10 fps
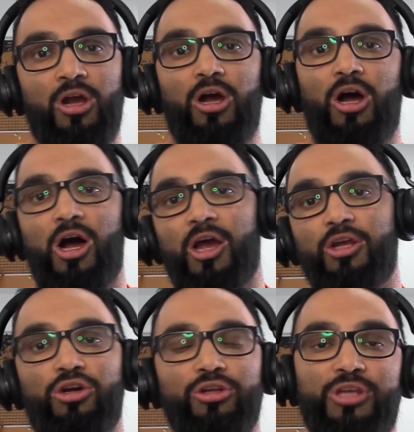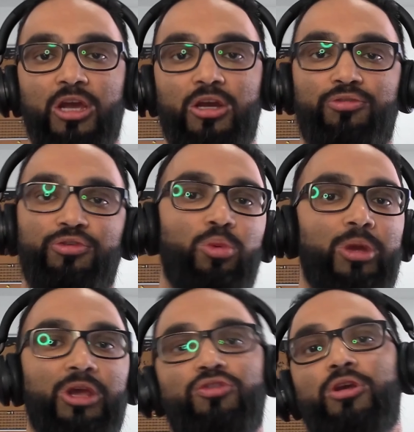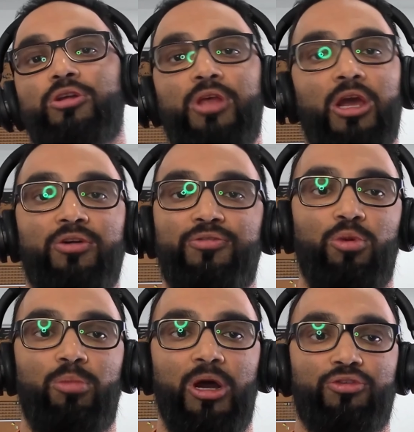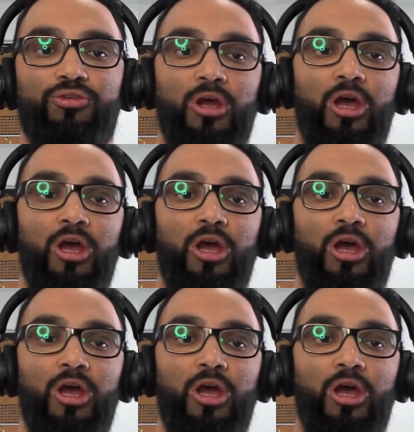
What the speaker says: It could take a few weeks, it could take a few months.